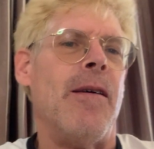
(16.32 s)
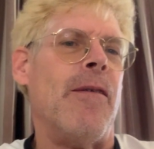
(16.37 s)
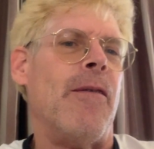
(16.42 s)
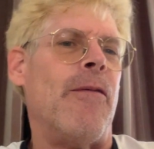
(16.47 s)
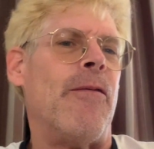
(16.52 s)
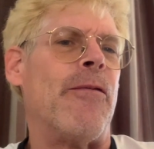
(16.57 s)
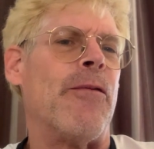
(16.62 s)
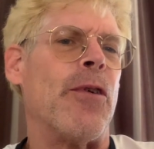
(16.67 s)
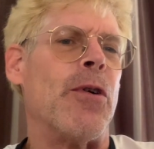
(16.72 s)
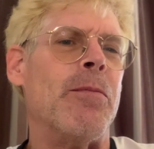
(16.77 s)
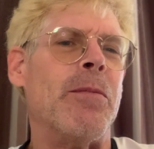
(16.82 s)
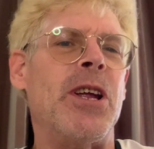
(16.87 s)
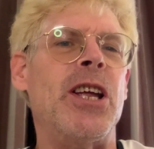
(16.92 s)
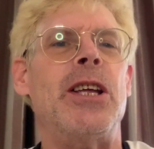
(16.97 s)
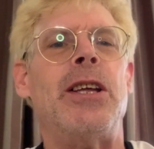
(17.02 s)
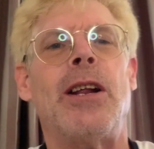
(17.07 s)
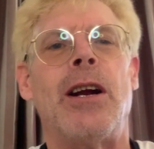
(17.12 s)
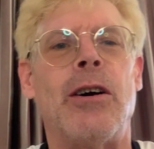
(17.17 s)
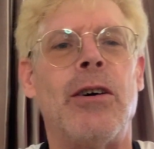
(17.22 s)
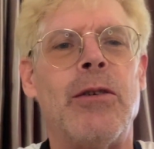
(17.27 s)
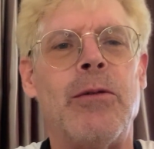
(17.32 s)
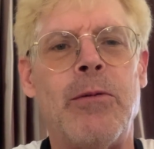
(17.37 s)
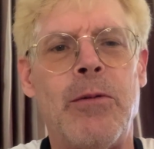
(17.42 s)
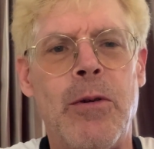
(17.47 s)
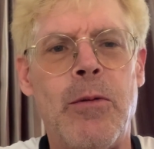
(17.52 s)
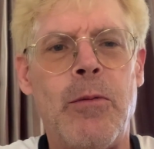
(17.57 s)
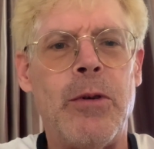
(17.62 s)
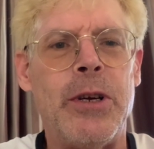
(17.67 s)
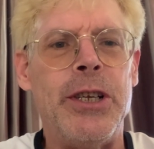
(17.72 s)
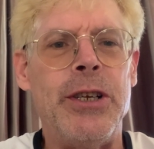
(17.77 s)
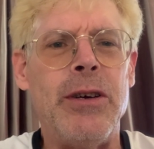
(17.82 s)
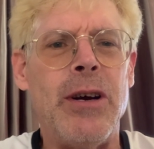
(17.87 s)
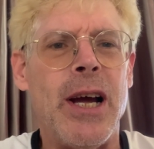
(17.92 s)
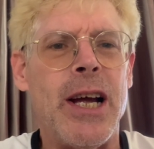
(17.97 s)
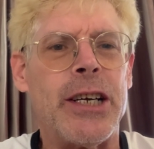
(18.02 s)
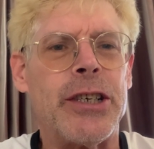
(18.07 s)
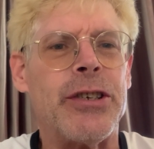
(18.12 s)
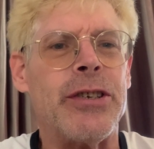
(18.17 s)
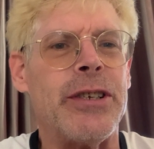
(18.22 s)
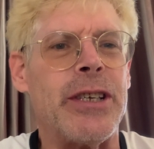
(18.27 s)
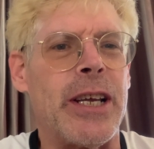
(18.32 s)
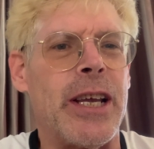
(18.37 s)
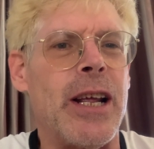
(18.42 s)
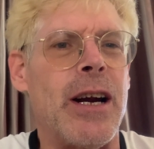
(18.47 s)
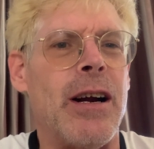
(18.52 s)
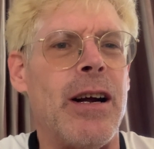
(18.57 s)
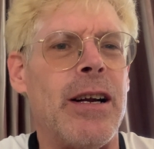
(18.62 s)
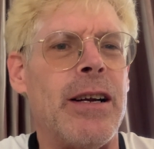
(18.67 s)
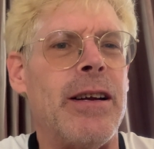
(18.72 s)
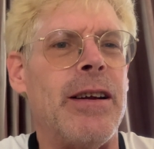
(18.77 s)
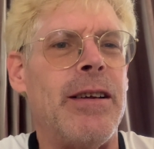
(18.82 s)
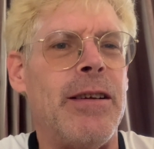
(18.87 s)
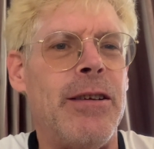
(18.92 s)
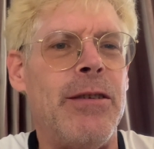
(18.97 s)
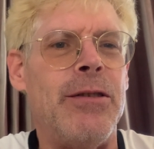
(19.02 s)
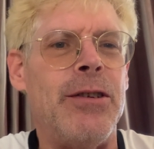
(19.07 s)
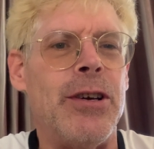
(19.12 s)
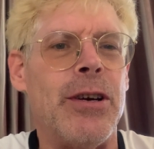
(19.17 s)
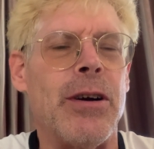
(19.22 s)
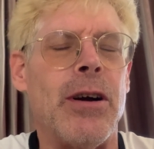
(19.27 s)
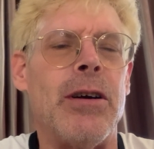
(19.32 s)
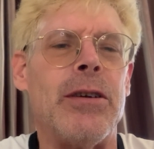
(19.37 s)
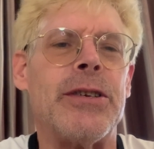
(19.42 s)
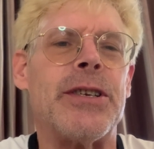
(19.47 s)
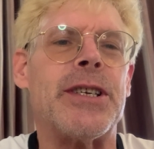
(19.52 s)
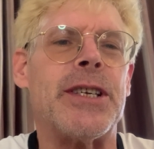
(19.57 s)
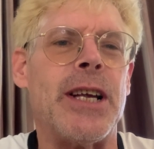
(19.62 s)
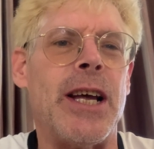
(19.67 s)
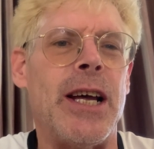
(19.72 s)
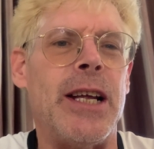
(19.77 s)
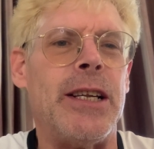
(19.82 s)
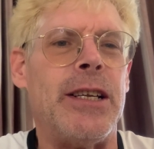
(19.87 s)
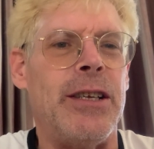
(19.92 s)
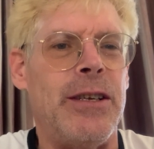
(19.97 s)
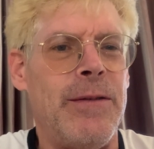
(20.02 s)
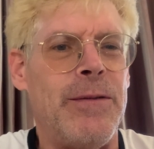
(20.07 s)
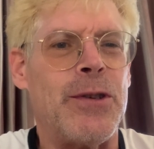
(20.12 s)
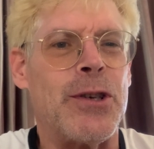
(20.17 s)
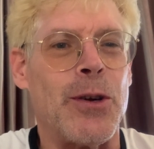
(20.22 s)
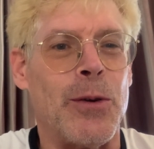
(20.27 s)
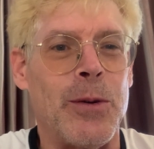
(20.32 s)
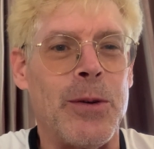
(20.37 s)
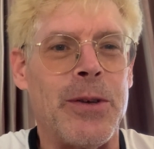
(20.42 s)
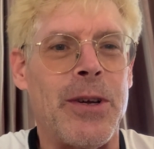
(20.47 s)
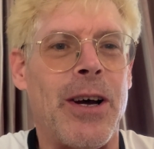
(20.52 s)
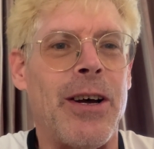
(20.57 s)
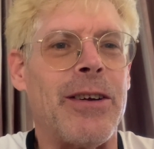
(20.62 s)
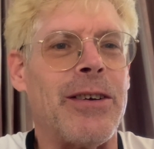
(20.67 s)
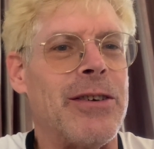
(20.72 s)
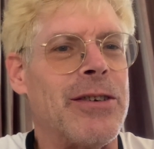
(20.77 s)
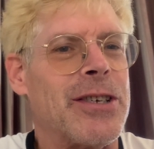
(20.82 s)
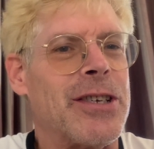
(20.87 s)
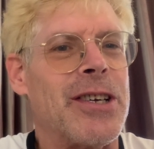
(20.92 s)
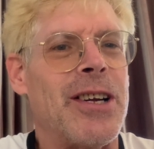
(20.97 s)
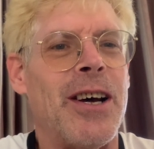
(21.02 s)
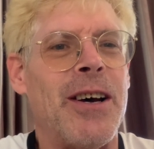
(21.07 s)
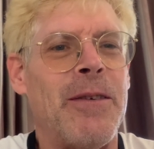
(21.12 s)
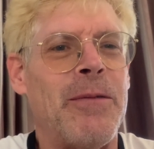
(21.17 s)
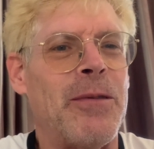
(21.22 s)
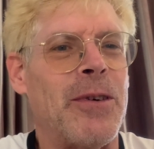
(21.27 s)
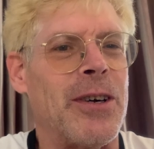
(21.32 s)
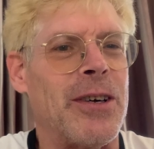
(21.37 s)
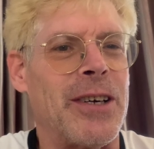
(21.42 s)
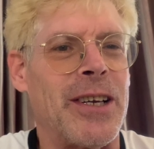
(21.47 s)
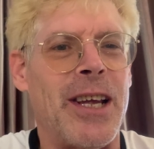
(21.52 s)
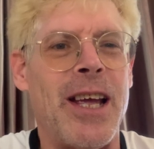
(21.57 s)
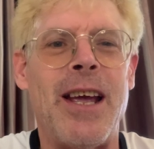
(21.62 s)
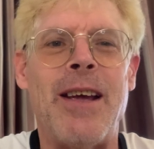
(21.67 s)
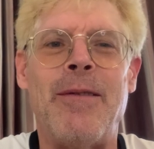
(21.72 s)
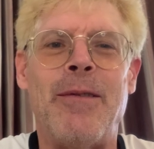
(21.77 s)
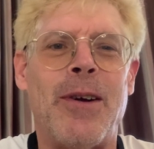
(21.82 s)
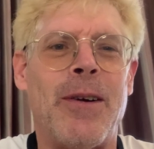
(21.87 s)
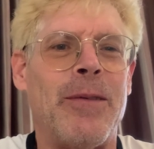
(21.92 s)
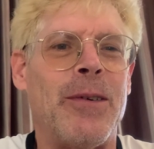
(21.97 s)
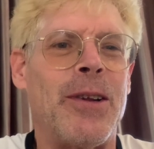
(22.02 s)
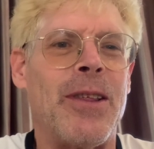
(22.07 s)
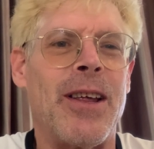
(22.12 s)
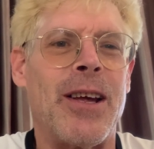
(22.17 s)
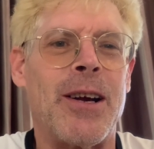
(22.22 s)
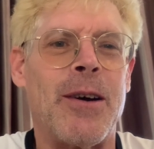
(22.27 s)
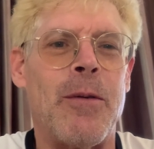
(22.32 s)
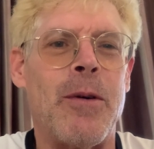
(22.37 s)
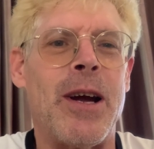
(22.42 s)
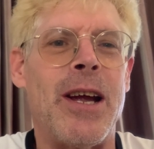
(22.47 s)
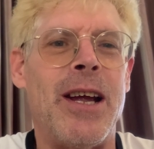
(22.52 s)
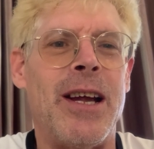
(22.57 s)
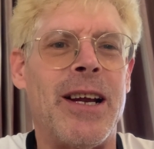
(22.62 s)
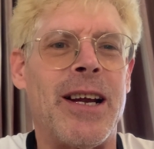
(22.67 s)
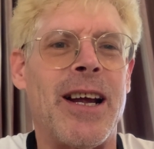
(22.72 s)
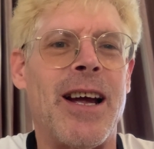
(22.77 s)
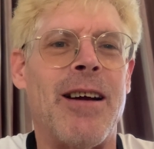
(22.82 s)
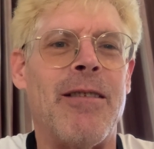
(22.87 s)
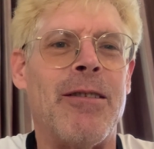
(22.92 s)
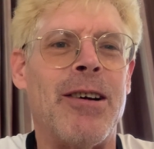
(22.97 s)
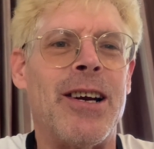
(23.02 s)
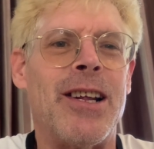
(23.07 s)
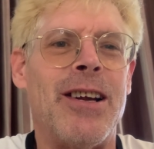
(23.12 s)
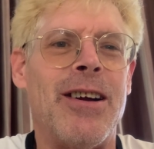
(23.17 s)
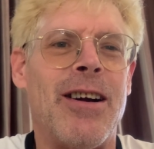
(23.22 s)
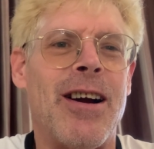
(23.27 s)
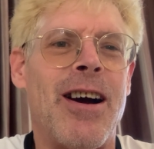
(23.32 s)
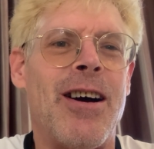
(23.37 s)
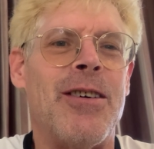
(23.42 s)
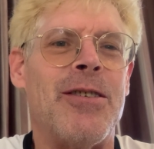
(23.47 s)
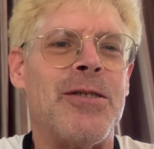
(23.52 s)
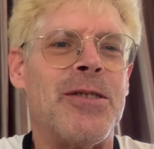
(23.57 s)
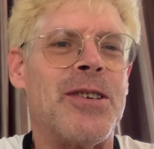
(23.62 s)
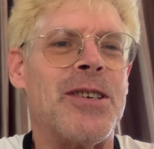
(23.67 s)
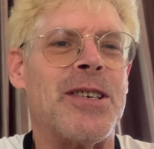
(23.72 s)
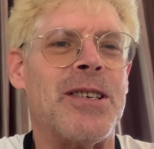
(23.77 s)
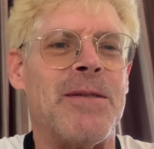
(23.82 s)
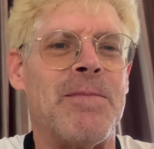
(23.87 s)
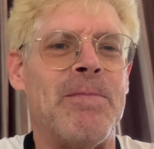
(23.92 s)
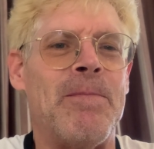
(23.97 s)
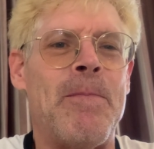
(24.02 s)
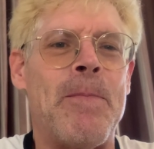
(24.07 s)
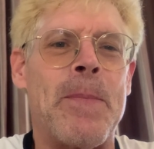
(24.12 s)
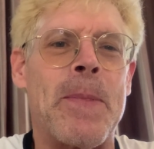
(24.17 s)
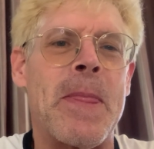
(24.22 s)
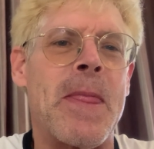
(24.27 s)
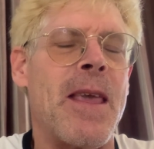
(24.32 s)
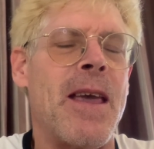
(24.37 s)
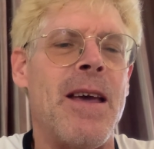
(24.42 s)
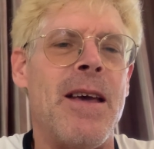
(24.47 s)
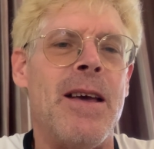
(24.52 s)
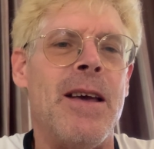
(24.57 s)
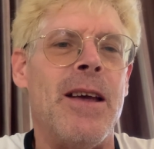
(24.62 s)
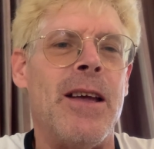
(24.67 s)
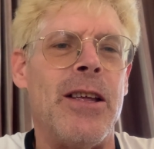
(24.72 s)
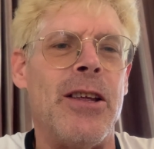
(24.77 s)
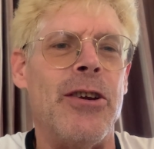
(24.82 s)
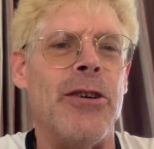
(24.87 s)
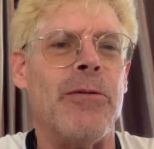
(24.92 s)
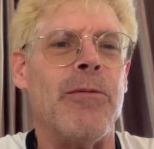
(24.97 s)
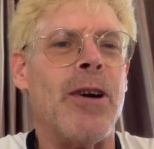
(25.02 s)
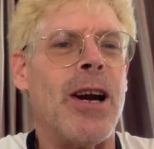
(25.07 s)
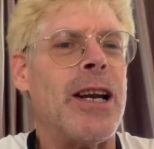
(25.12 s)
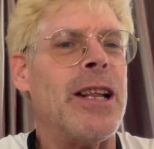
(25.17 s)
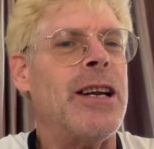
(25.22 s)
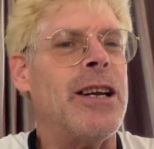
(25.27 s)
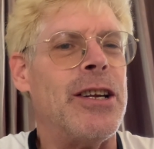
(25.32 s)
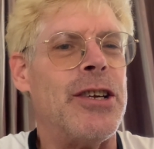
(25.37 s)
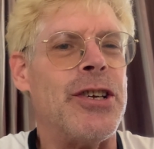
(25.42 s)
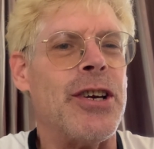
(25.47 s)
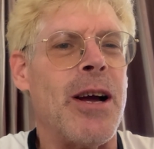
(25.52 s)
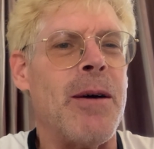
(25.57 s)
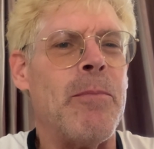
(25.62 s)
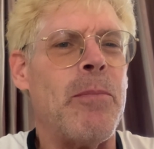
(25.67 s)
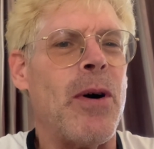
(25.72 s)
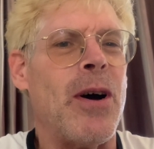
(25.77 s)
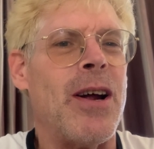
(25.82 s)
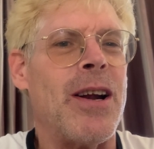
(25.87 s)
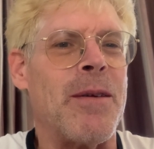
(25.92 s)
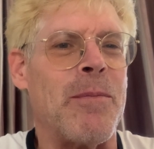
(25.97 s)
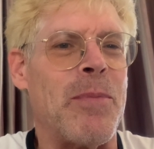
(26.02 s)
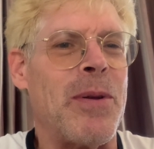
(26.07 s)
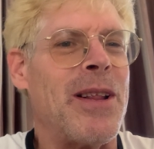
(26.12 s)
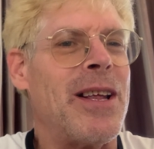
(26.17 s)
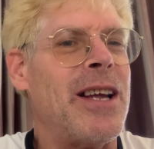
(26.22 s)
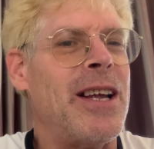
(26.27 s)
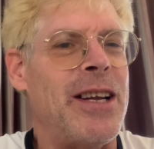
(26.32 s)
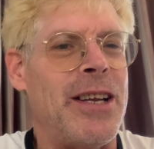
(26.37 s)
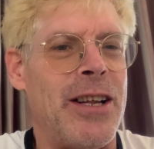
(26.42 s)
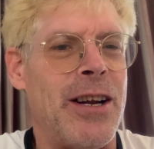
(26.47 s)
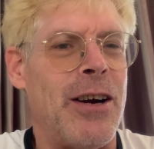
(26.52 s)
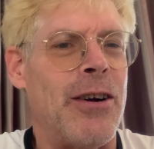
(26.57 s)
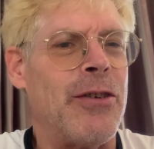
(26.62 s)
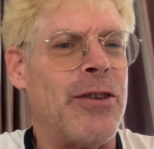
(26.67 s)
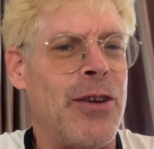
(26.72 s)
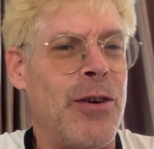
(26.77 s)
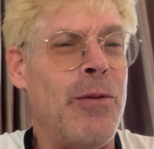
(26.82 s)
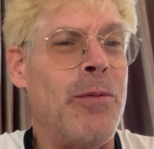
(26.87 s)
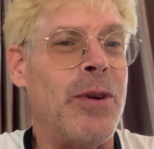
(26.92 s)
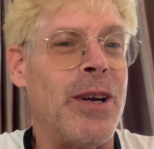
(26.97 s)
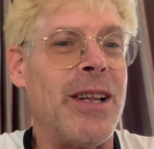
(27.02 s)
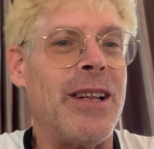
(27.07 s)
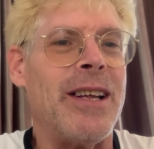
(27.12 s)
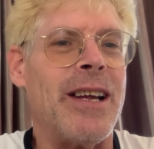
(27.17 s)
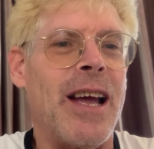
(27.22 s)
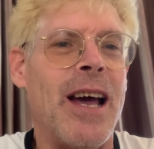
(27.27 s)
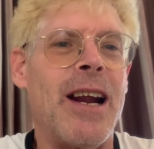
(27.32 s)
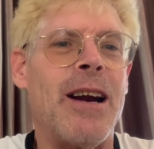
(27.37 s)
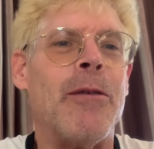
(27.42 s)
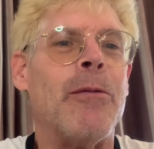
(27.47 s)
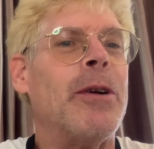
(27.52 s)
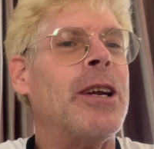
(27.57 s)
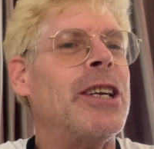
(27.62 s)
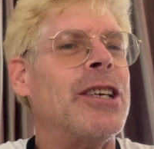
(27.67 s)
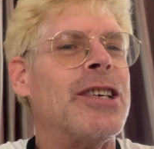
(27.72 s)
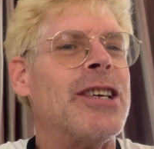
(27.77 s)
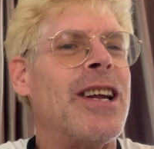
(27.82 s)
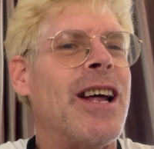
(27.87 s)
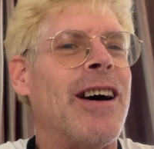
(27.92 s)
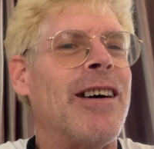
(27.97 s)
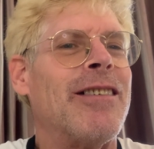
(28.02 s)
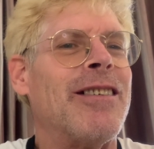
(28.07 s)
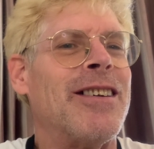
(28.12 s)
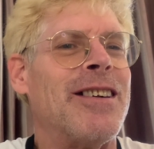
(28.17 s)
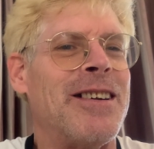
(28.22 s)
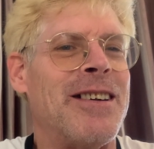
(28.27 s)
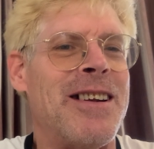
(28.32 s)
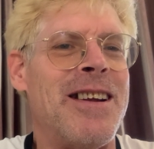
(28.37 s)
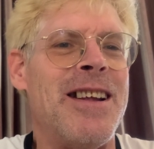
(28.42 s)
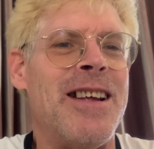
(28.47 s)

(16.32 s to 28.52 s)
For me, when you actually get on and you're all set and you've sold all your stuff or gave everything away and got rid of your house and you're ready to jump on a plane, you really got to reach down and